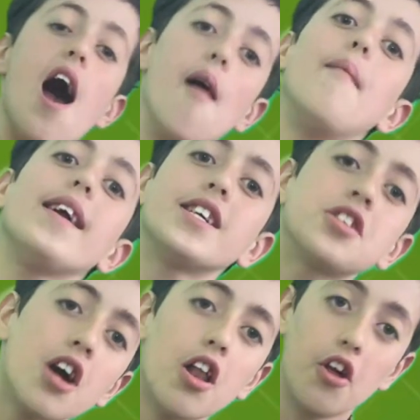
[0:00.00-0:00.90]
and making
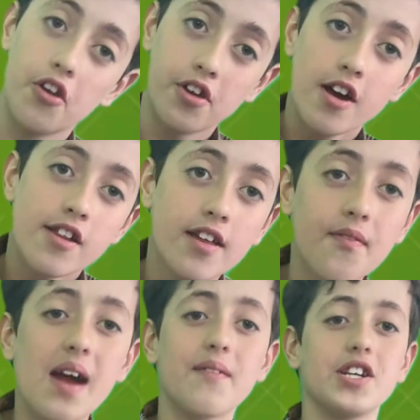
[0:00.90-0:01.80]
Scotland the
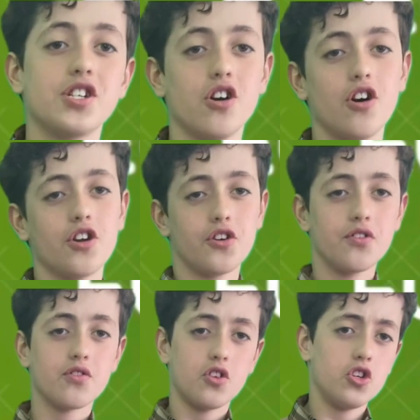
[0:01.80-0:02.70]
very sore
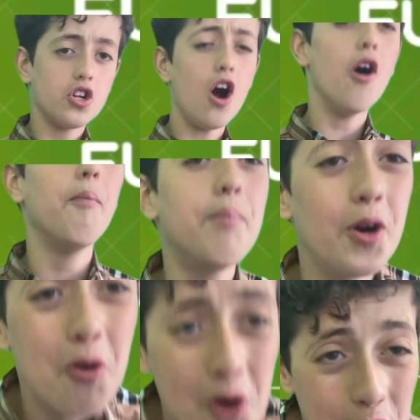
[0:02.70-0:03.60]
losers. Oh, boo
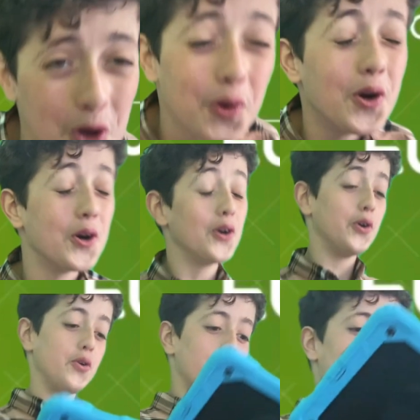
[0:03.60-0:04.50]
hoo hoo!